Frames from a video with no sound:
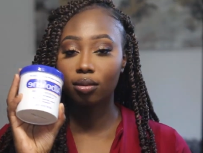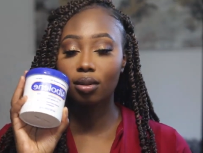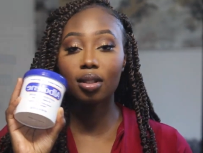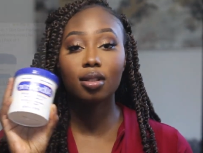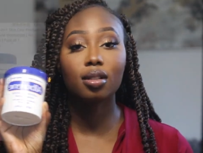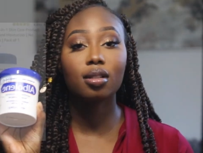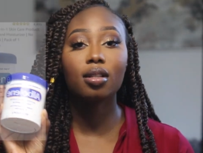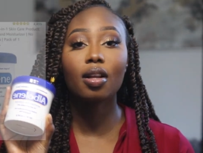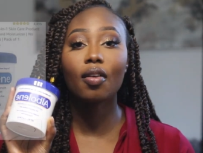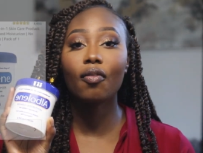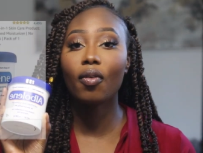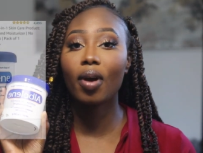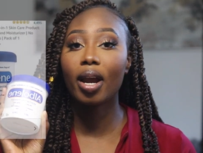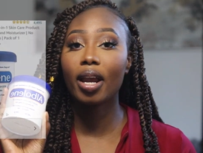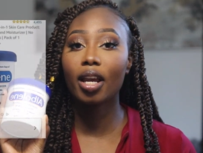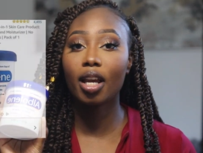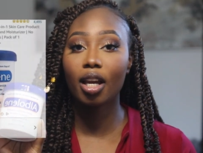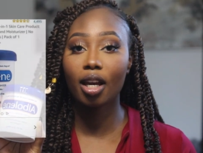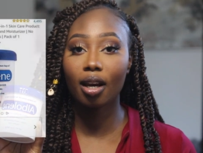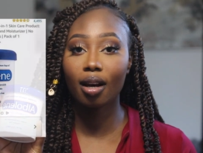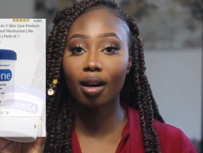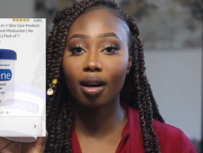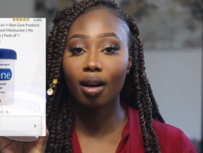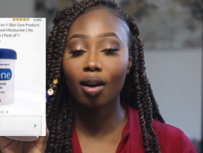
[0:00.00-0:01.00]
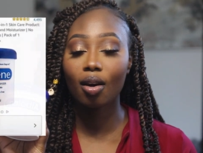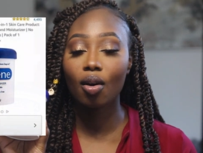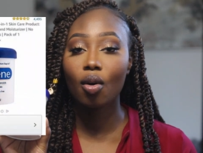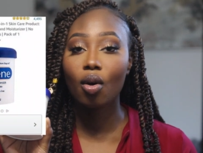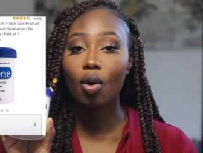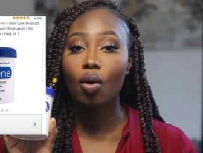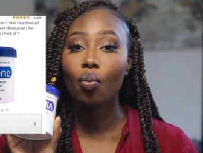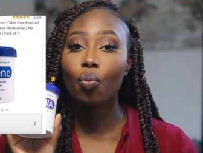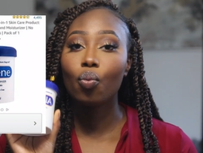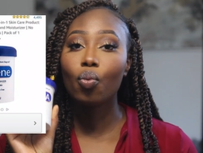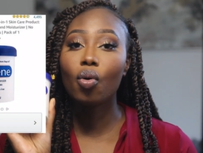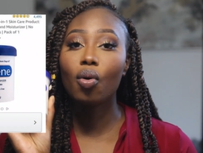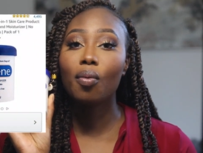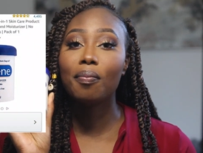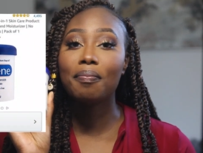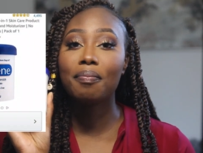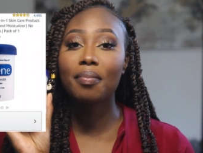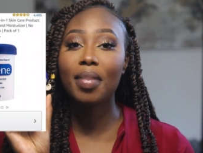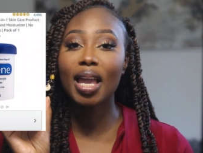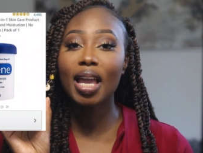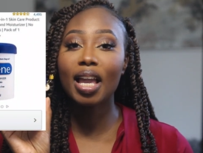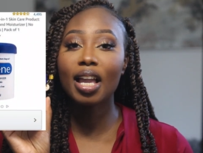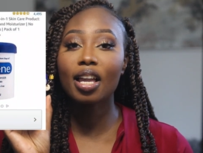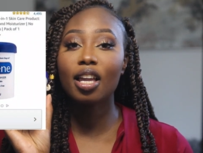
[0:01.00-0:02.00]
This stuff right here will
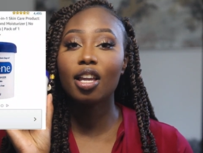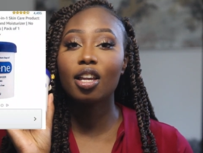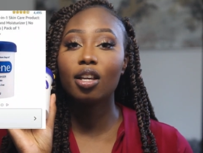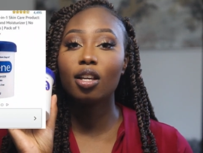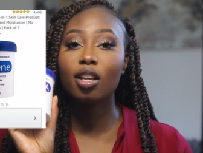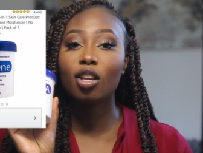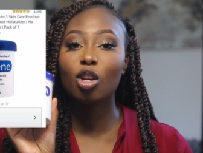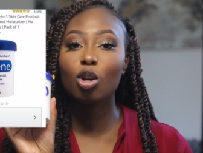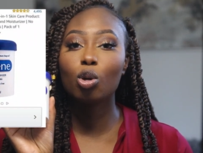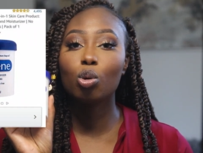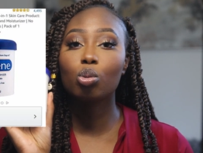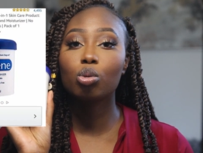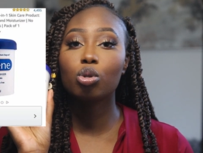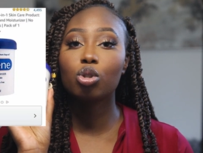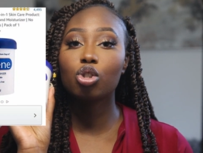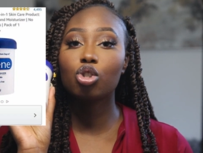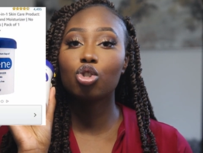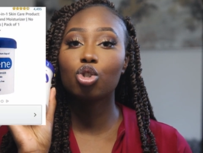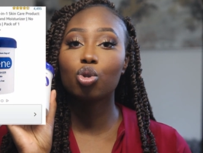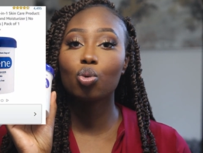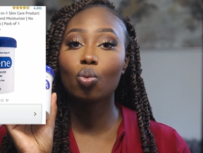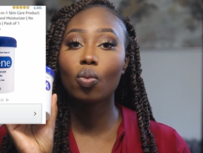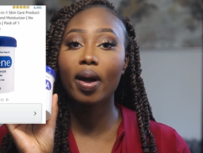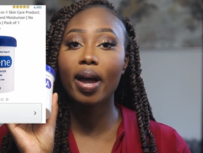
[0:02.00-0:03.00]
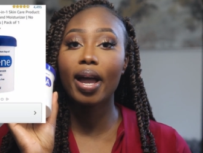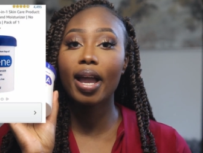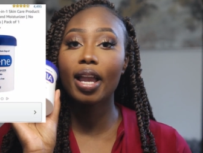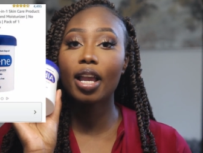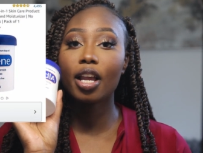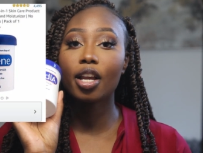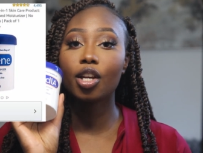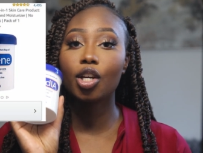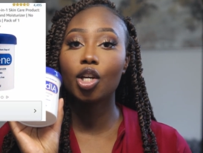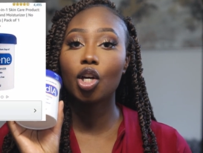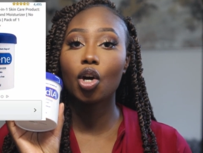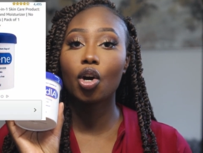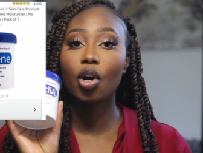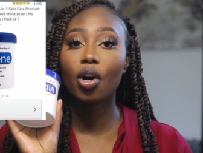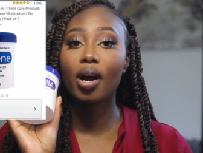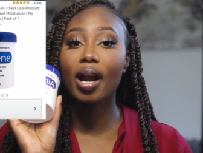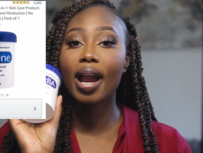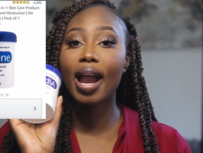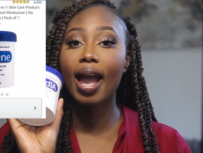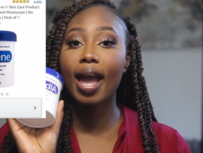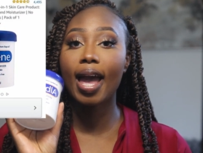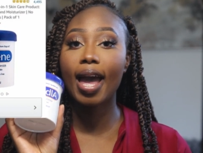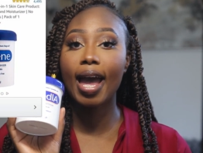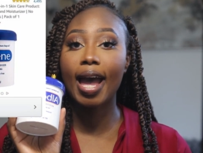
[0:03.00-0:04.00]
make you sweat
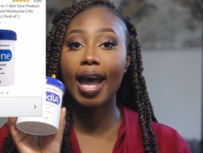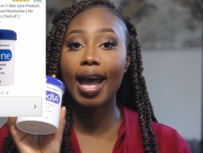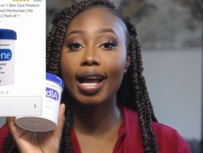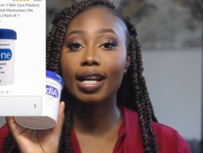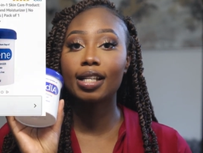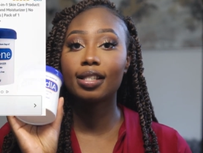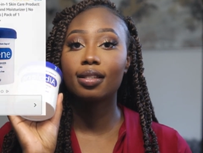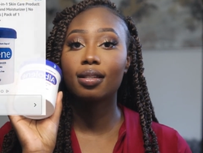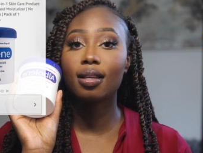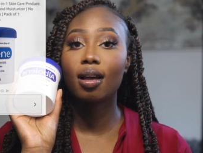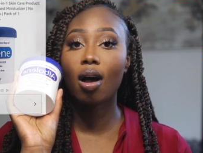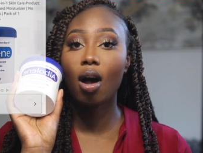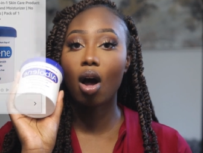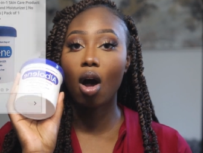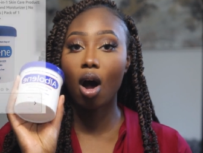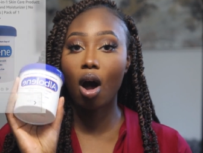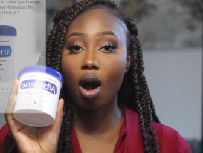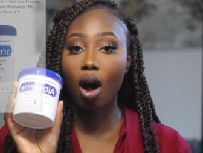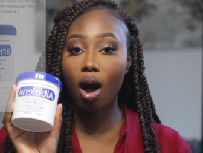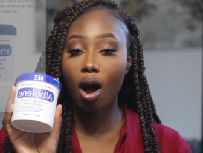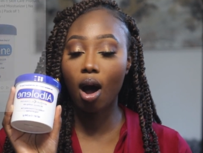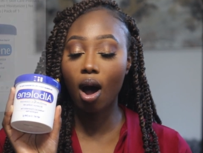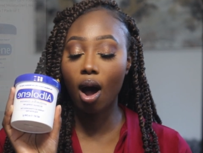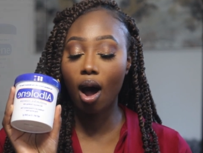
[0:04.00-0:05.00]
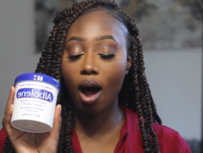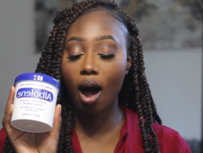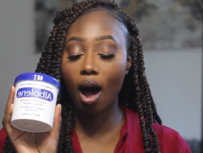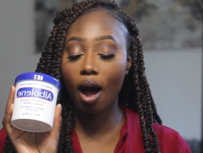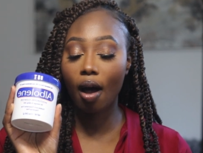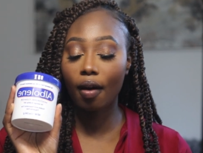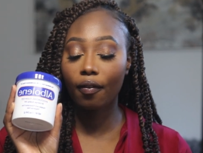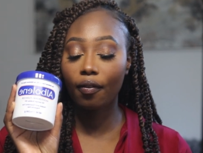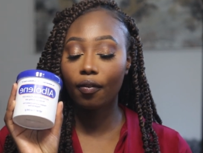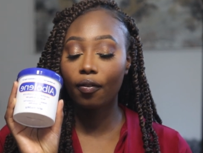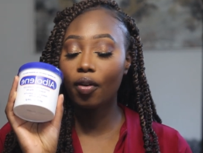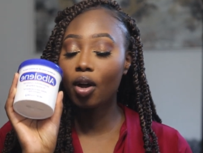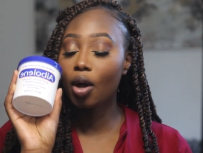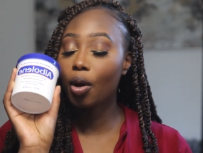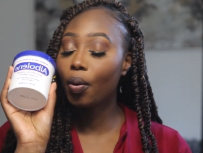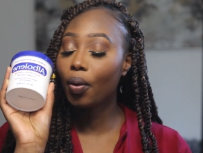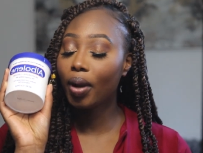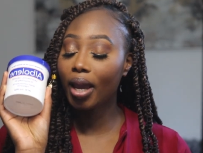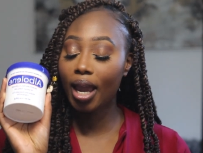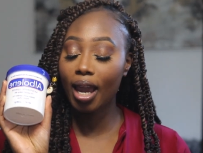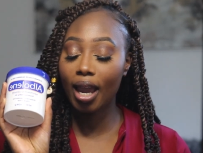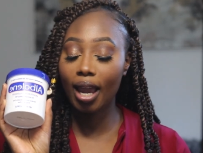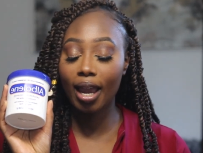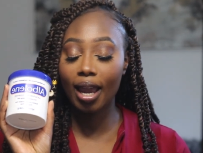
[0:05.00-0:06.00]
your ass off,
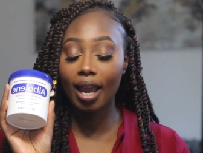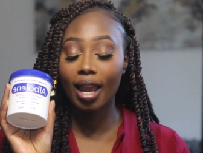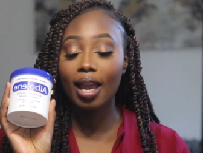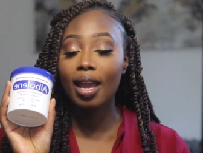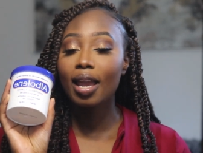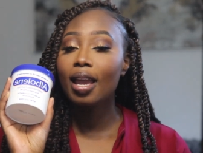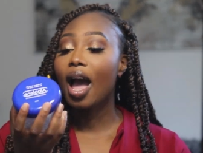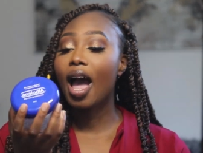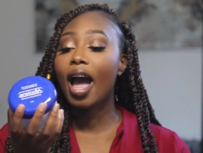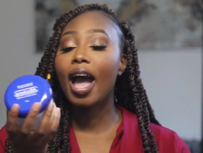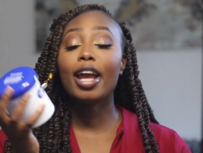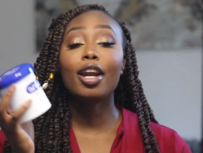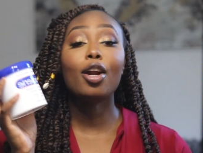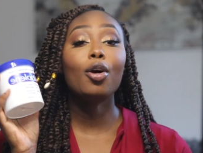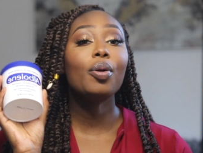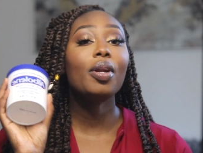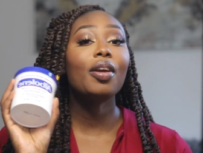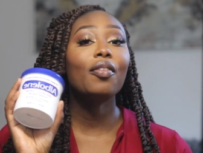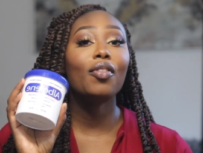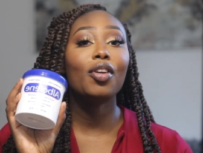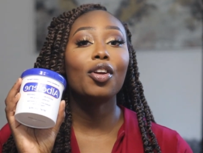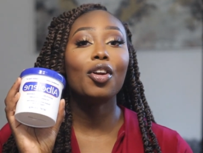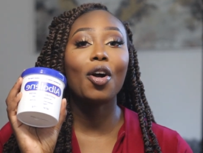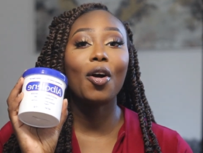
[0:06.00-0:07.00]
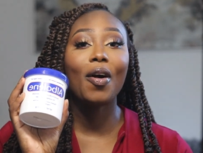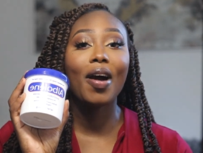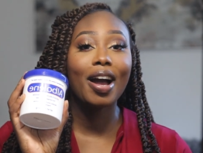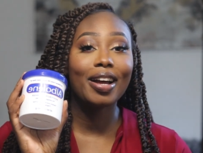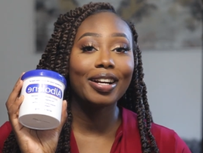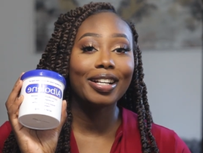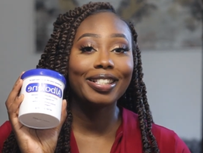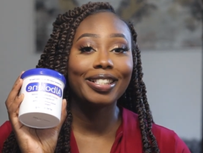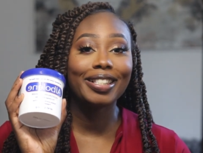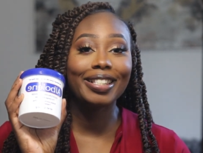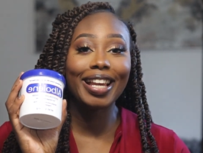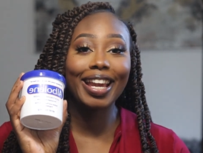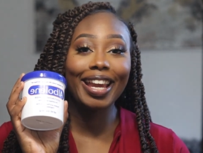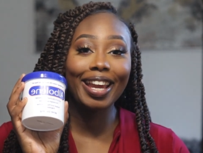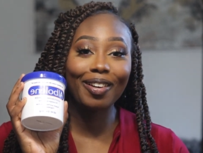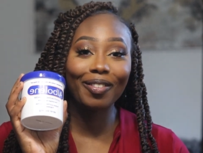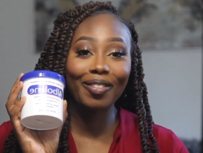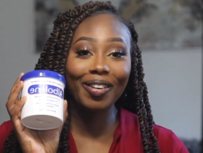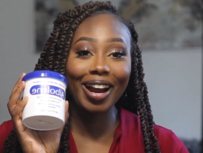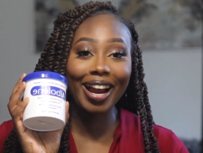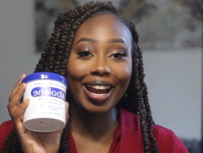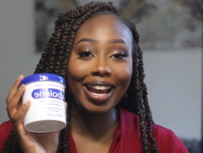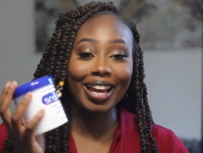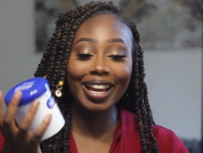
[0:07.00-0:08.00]
okay? I don't even know how to say it
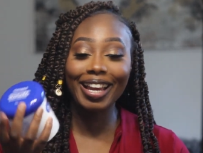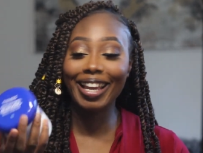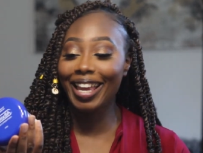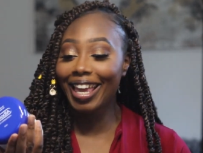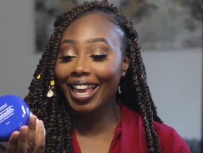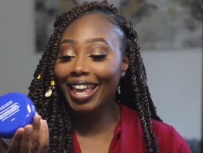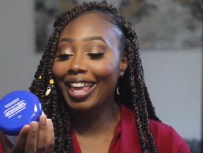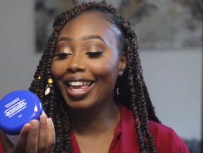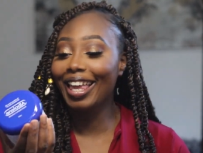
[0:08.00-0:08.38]
right.